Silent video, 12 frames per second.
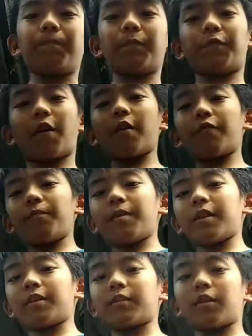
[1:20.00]
five
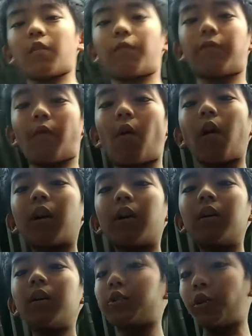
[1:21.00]
minutes or four
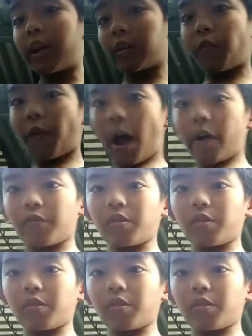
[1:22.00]
three to five